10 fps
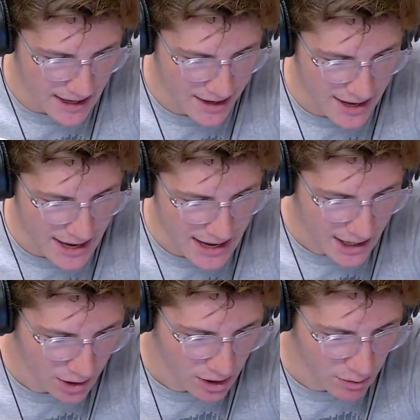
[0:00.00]
I'll
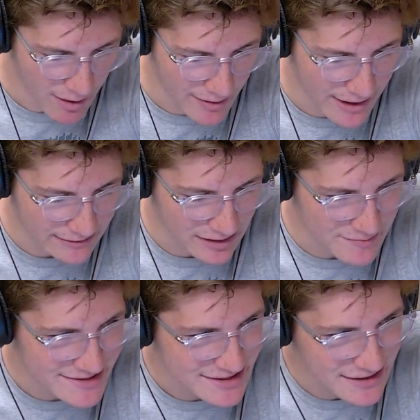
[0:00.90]
go out on a
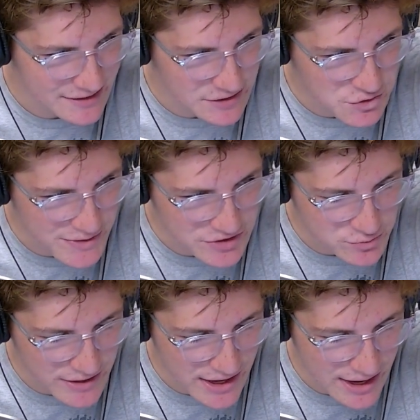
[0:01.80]
limb and say that the
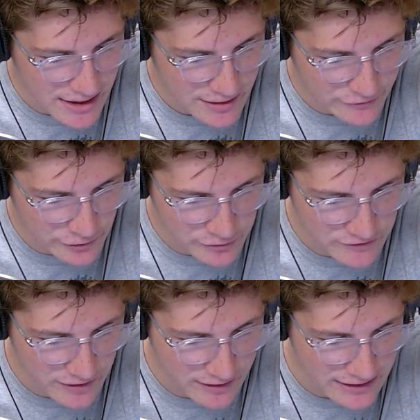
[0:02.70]
Twins win tonight, because
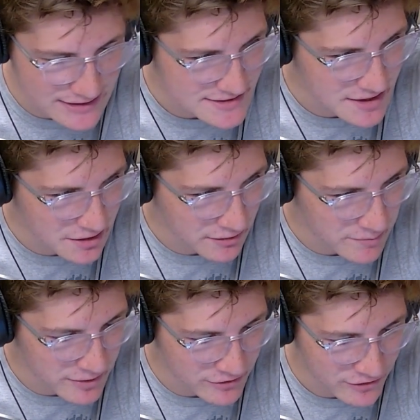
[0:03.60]
Jose Urquidy's not a
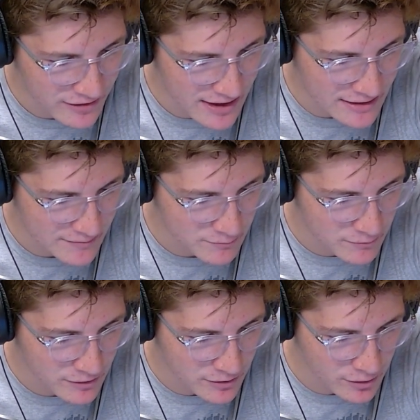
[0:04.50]
great pitcher. And
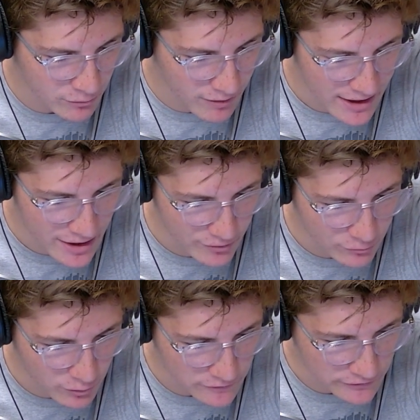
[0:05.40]
Correa
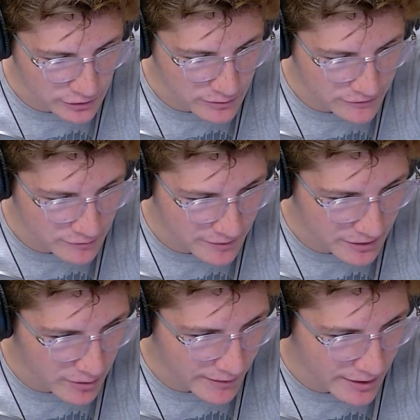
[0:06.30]
and Royce Lewis have
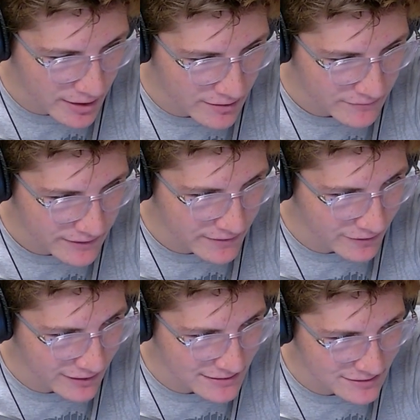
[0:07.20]
been going off. And
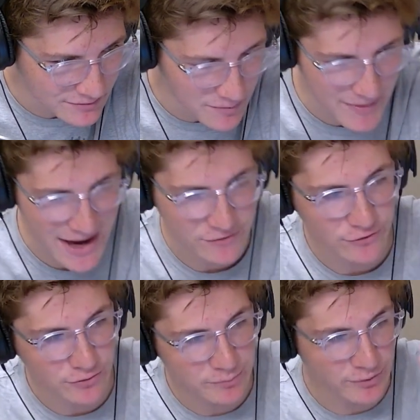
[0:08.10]
they'll get the
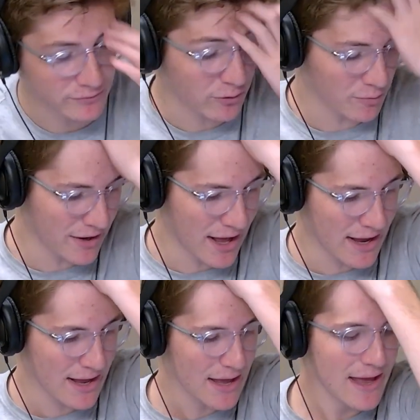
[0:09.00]
bats will perform
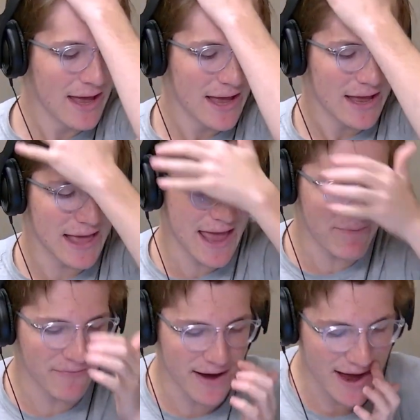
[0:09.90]
tonight.
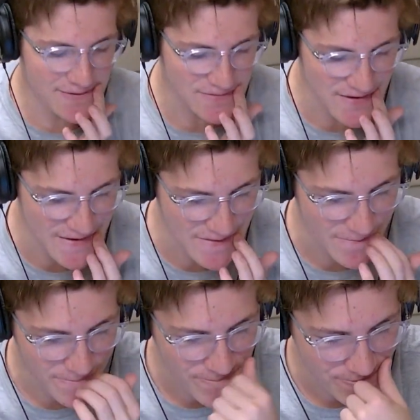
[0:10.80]
Game five,
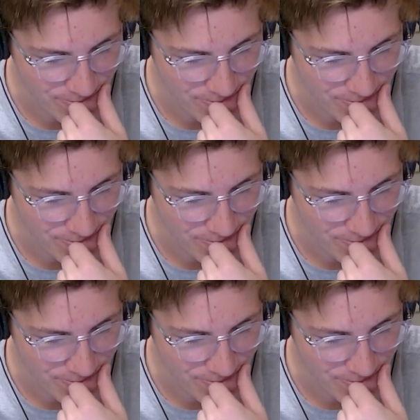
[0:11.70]
though,